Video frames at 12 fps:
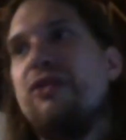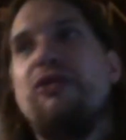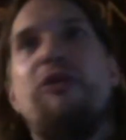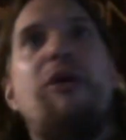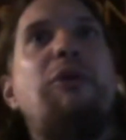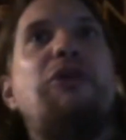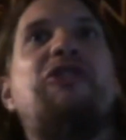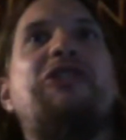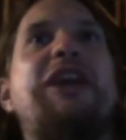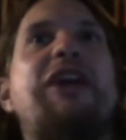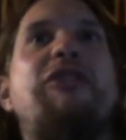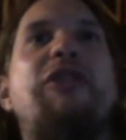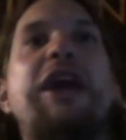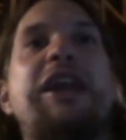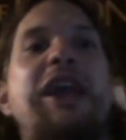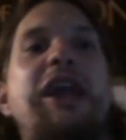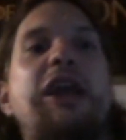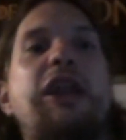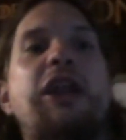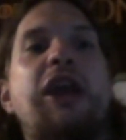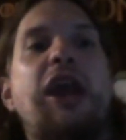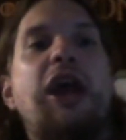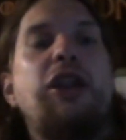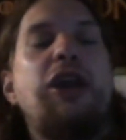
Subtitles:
they're always together like hand in hand.